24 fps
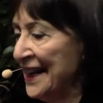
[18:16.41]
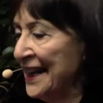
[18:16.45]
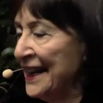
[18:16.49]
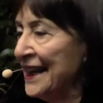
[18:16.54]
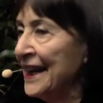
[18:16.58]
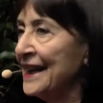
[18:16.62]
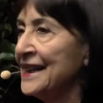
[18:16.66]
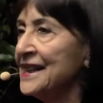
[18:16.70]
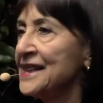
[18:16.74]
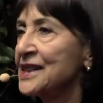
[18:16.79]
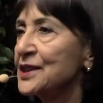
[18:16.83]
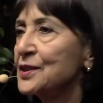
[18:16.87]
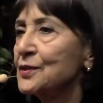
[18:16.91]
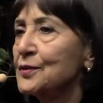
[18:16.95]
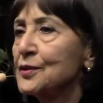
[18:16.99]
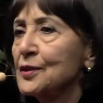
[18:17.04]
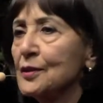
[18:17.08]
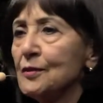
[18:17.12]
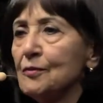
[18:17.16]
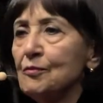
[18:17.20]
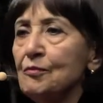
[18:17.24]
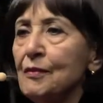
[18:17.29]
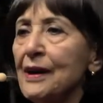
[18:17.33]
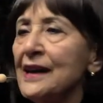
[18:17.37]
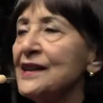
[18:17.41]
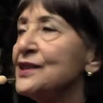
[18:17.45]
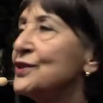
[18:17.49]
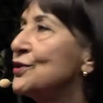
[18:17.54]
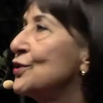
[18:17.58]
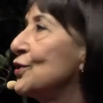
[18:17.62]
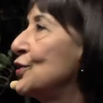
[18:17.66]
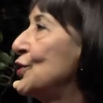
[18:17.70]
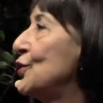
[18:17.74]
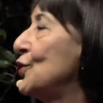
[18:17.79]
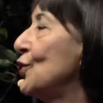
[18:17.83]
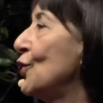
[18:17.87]
and it's meant to
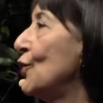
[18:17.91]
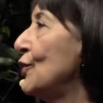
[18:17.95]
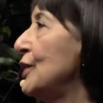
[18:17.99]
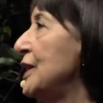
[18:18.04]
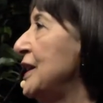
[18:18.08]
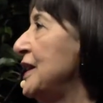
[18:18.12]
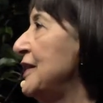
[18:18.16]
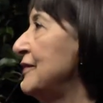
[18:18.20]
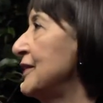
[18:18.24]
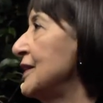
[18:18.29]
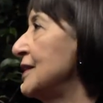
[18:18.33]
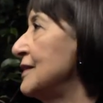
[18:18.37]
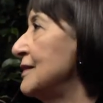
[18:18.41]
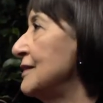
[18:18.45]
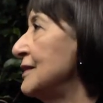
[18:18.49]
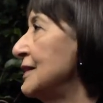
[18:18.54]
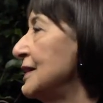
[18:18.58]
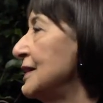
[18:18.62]
cure even